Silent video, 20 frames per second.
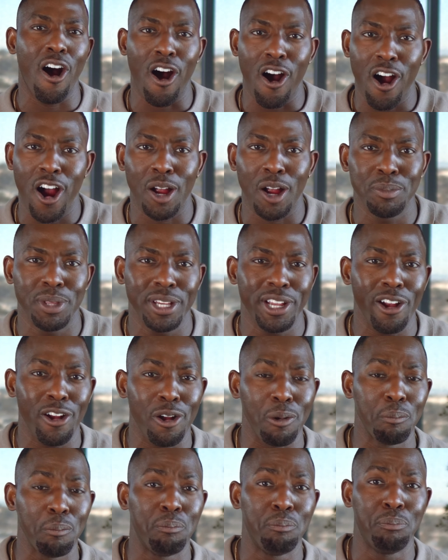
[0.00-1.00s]
arm, look at
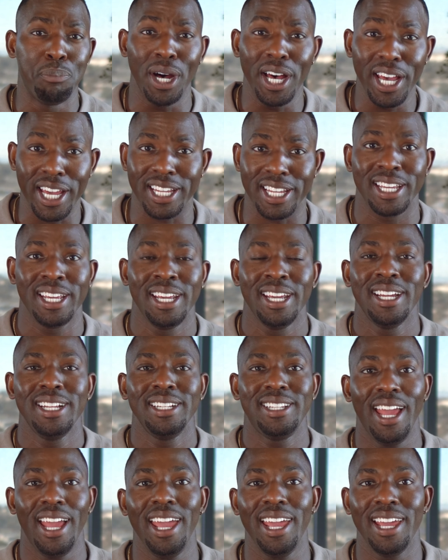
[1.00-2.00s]
her butt.
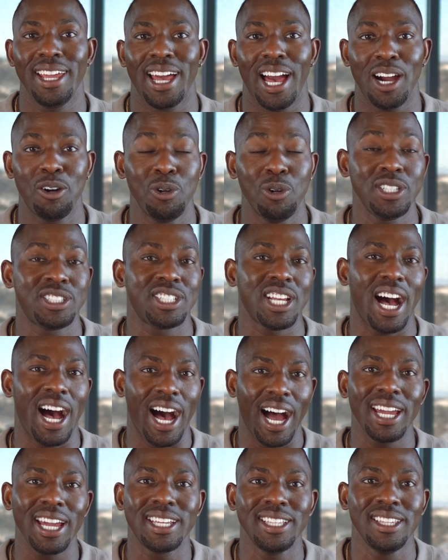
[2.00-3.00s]
Dang, I wish
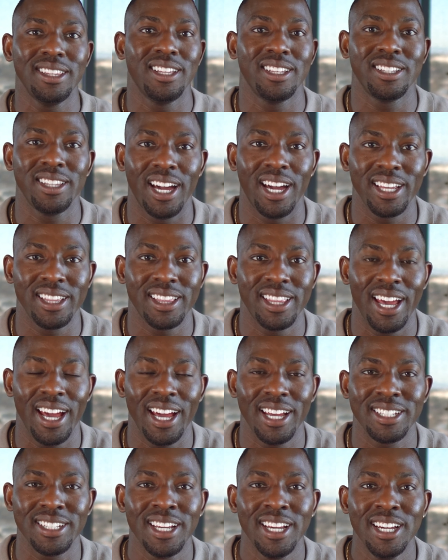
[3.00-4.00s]
I could look like
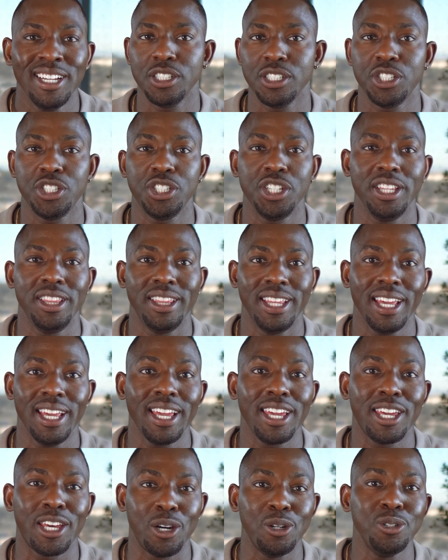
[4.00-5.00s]
that. She
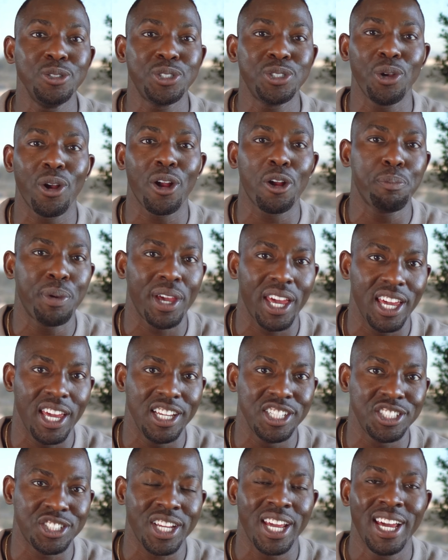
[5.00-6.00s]
then goes to her
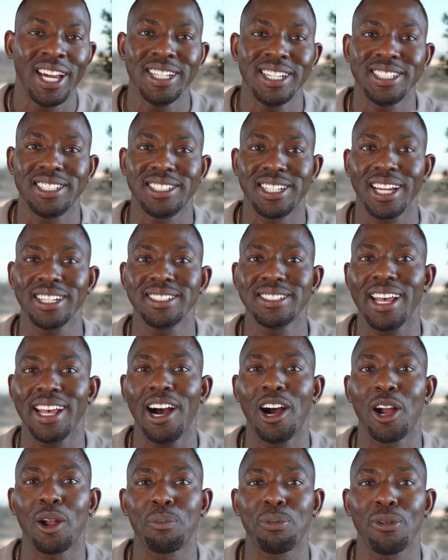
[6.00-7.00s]
page, checks
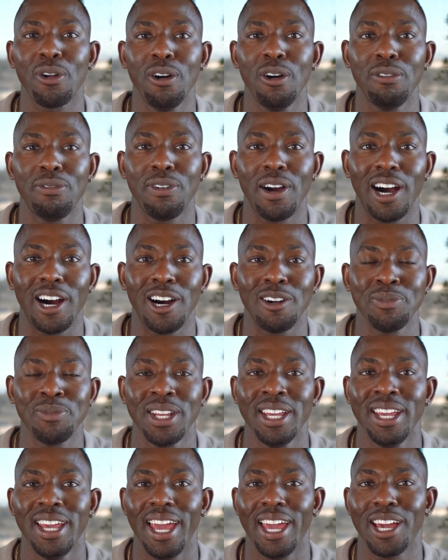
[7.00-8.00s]
out her profile,
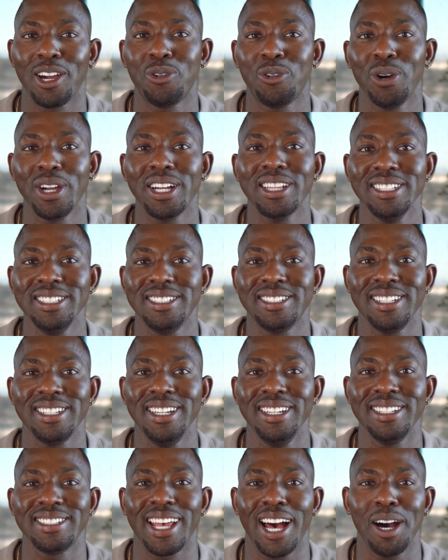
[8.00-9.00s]
and quickly
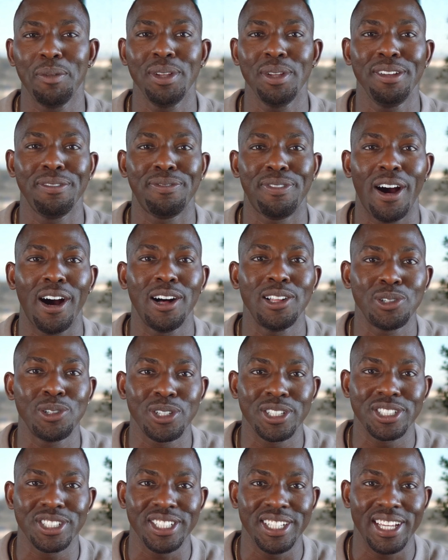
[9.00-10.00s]
sees how many
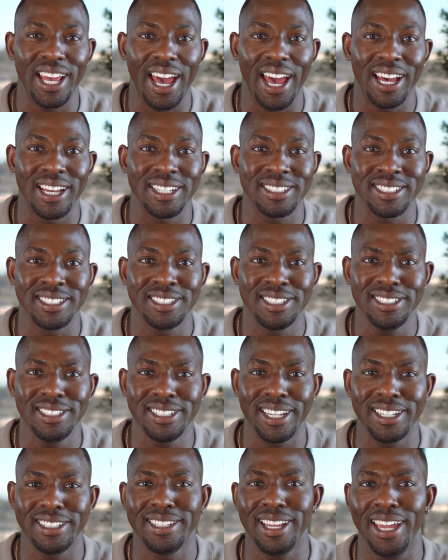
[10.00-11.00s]
followers she has, and she's
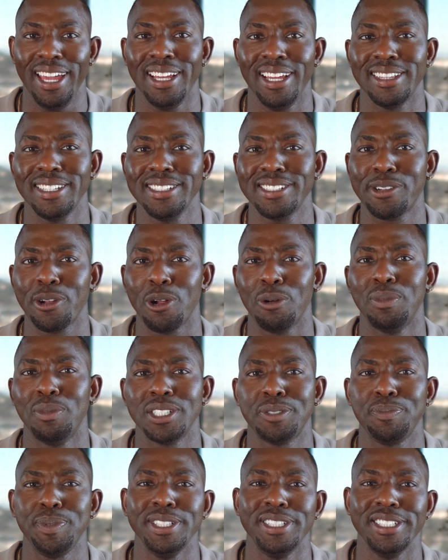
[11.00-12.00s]
like, dang, this girl
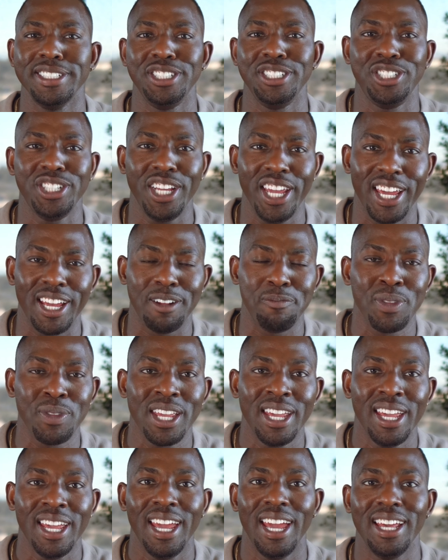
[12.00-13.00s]
must be legit.
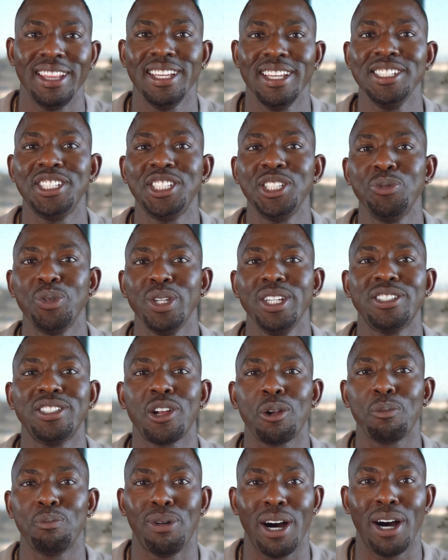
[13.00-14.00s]
And then she reads
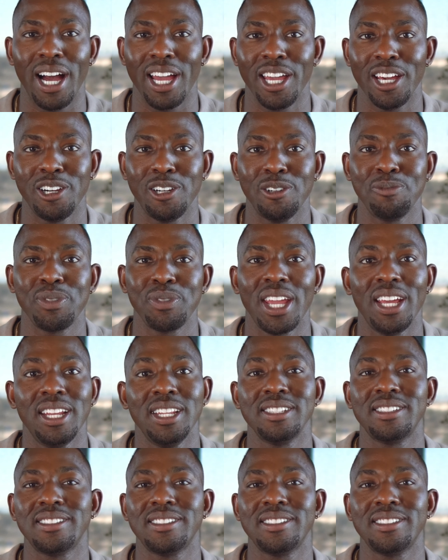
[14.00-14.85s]
her bio, and it